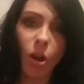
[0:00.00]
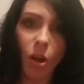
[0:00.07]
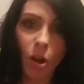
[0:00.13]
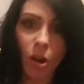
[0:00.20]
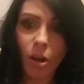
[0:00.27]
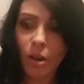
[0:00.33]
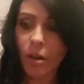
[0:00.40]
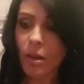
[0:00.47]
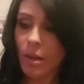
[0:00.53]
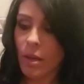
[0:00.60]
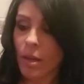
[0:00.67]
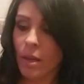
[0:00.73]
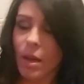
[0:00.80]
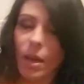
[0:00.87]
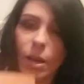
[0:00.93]
are
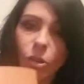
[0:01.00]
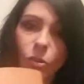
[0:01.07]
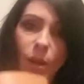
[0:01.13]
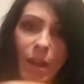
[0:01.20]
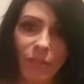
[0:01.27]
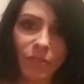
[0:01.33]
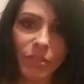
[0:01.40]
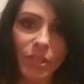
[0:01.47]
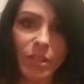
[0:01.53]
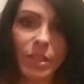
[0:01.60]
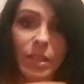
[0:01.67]
crafted